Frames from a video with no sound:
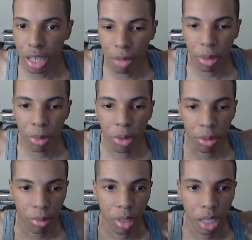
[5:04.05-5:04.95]
You gotta
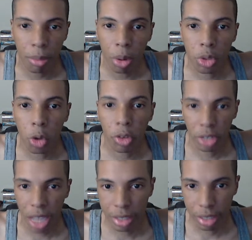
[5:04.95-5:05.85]
remember, Yamamoto's over
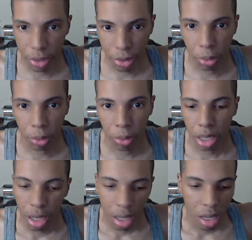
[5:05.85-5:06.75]
1,000 years old.
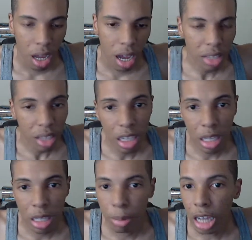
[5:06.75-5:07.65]
I think it
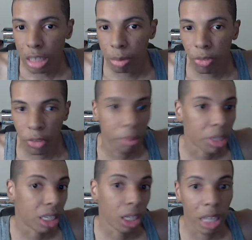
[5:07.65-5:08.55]
is possible for him to
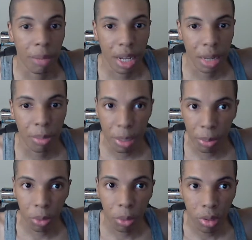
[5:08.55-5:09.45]
kill that many
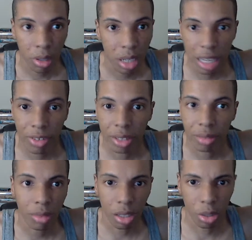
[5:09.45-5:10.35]
people,
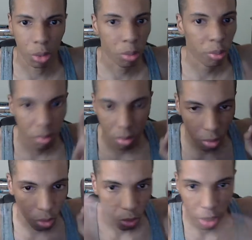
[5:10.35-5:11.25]
even
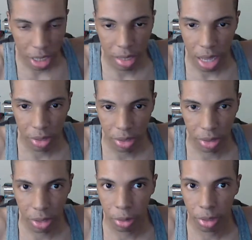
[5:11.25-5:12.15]
when it's 1,000 years
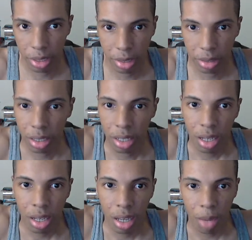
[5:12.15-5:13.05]
ago. Because
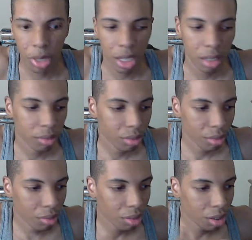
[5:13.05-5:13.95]
I mean,
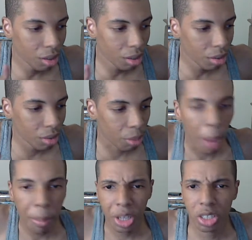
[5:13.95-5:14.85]
the
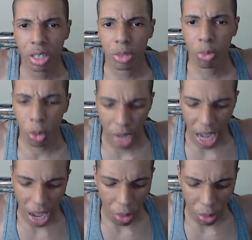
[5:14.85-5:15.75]
population of this world
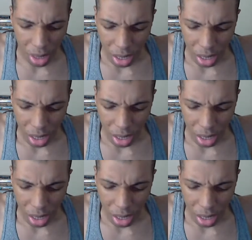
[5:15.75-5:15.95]
now